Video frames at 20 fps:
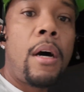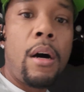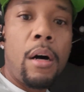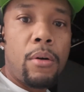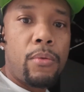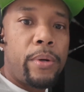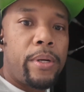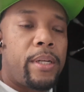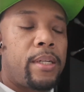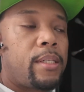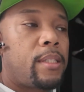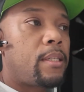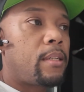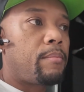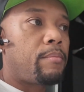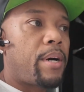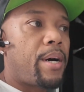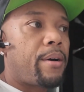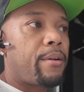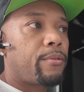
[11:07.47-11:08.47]
hallways
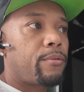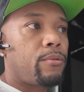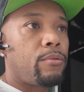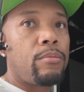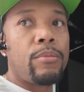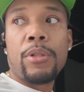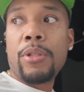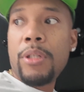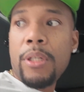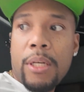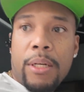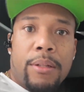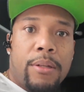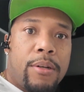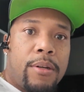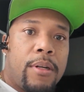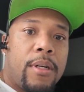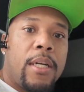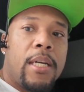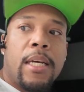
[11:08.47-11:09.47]
and bathrooms
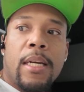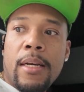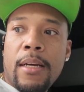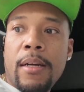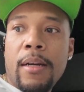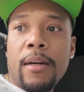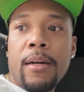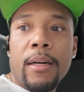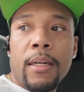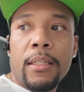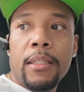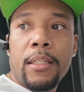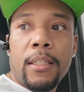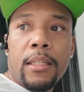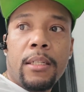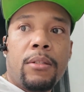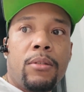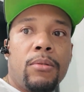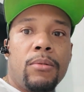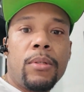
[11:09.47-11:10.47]
together. All right,
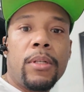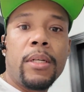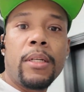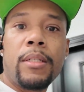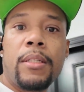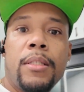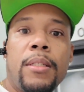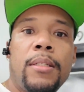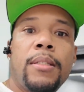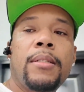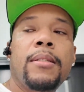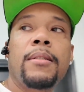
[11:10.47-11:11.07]
stay tuned, guys.